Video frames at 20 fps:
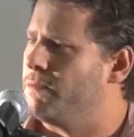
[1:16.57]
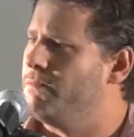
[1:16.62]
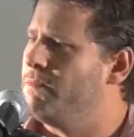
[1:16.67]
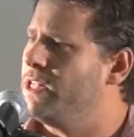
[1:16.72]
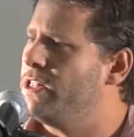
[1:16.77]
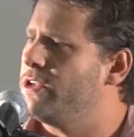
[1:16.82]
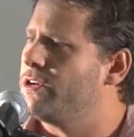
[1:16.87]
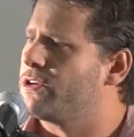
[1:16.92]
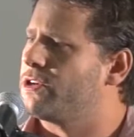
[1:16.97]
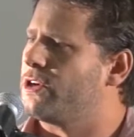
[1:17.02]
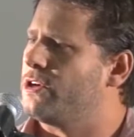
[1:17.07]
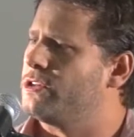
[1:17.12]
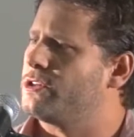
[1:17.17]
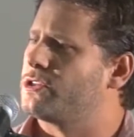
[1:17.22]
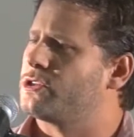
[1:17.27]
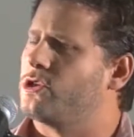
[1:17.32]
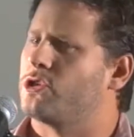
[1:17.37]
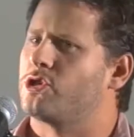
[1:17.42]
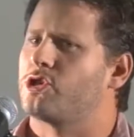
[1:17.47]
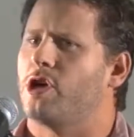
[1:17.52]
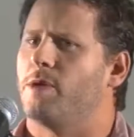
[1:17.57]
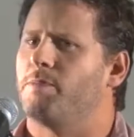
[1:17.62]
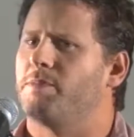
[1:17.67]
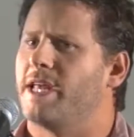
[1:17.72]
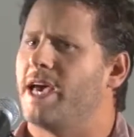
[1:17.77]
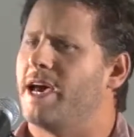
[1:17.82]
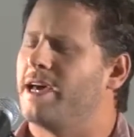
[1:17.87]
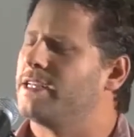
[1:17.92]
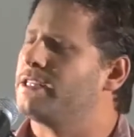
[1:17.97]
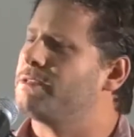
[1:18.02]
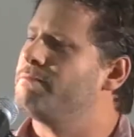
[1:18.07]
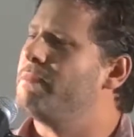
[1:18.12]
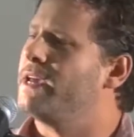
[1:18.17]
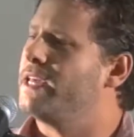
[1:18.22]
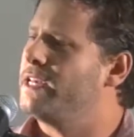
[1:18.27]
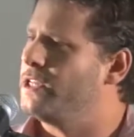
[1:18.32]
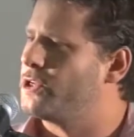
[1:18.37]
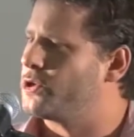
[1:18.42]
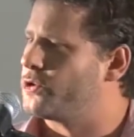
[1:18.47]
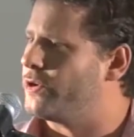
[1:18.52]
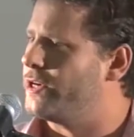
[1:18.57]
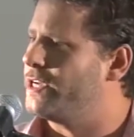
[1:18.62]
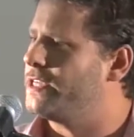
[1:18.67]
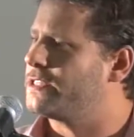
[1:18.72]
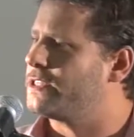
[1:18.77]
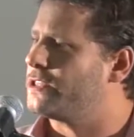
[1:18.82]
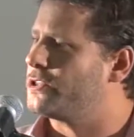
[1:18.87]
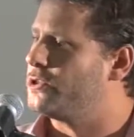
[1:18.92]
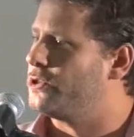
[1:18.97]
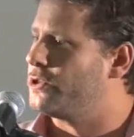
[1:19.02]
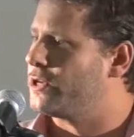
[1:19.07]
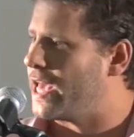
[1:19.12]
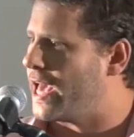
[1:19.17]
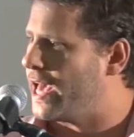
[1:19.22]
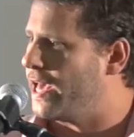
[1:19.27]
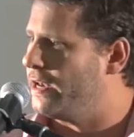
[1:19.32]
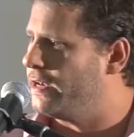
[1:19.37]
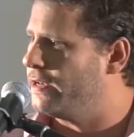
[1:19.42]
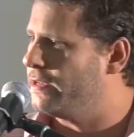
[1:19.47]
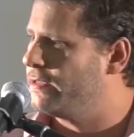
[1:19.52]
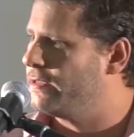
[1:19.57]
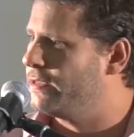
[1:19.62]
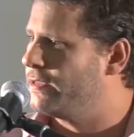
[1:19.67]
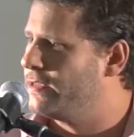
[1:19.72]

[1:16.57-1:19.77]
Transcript: a million dollars to chop down as many trees as you can,